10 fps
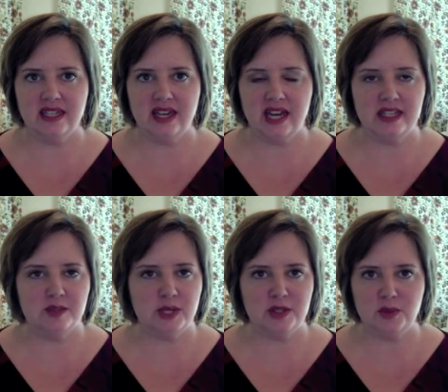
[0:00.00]
I
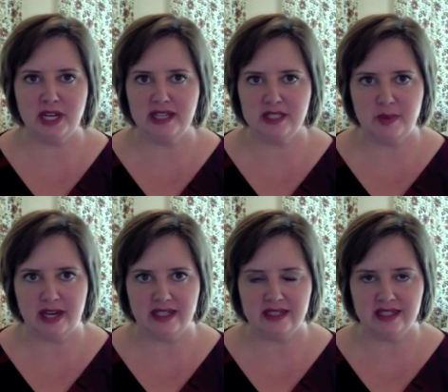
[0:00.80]
expect what I
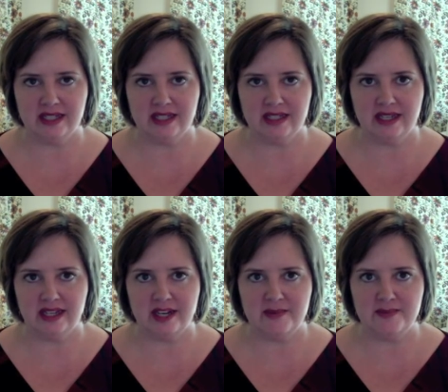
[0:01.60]
expect
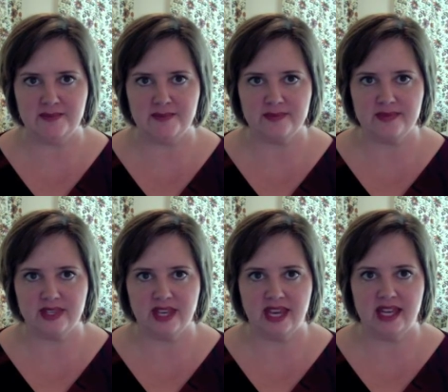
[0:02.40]
um,
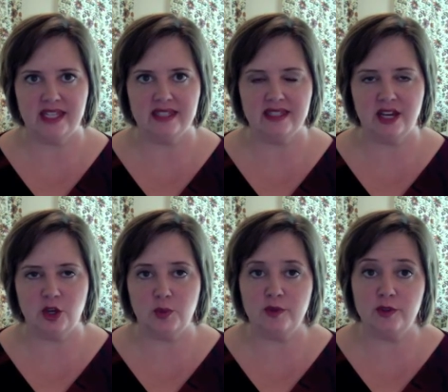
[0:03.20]
and it's not
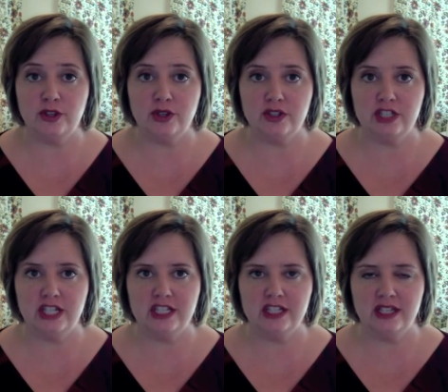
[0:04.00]
open for
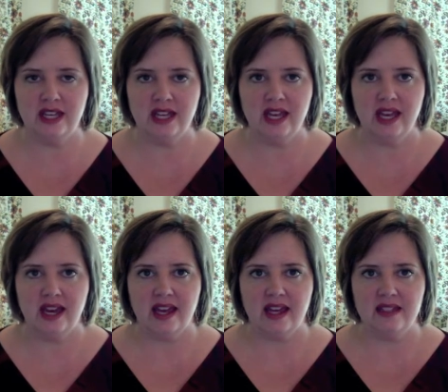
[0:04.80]
negotiation? I
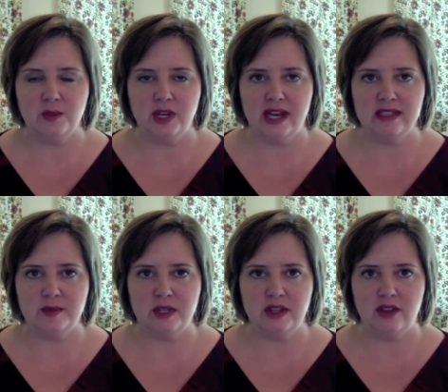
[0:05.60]
had someone ask me
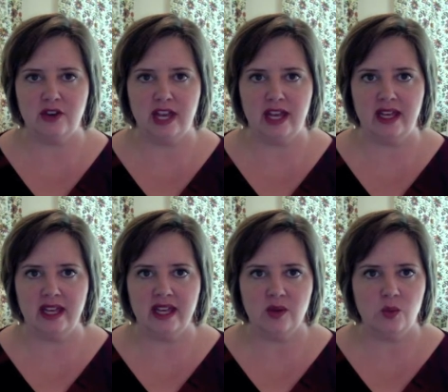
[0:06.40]
the other day,
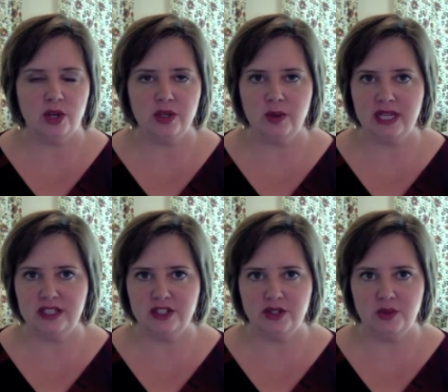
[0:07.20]
what do I
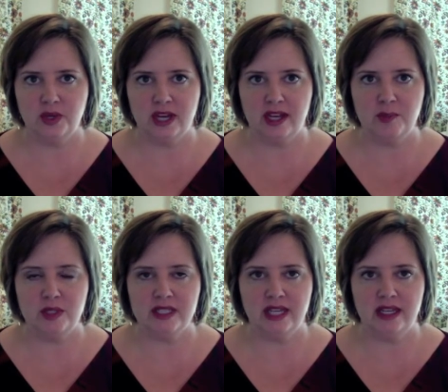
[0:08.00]
do when I
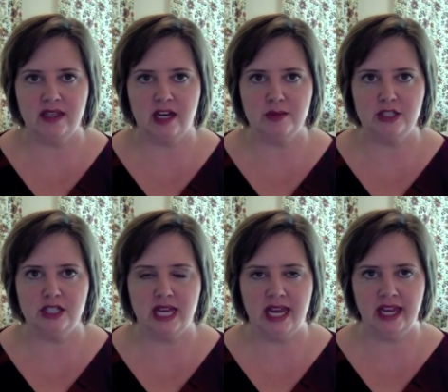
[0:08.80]
present option
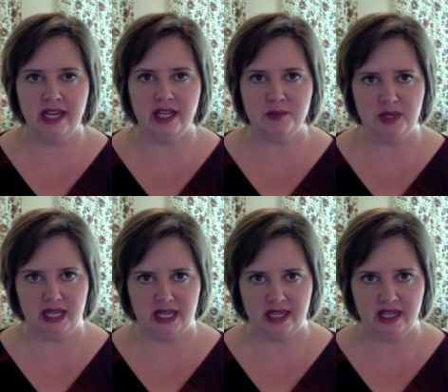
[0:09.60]
A and
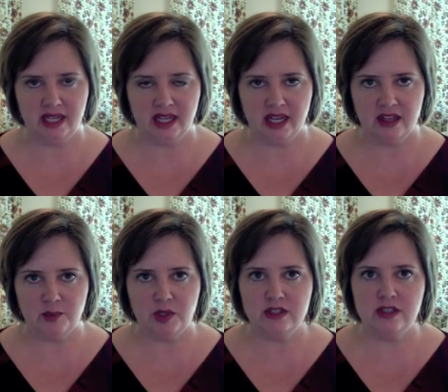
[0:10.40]
B and the
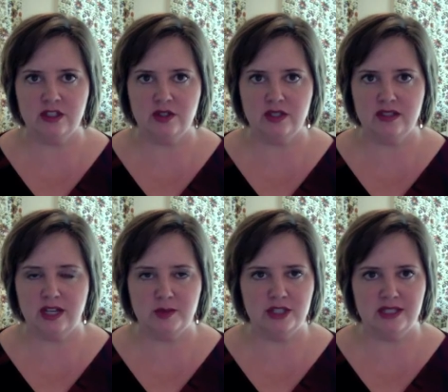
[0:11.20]
person chooses
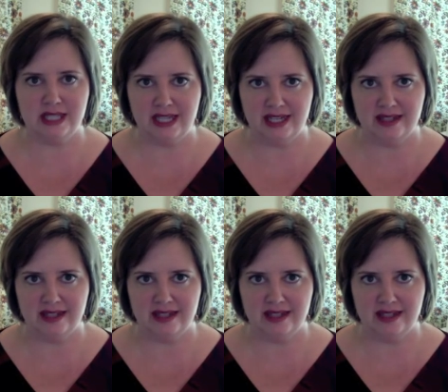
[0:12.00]
option C?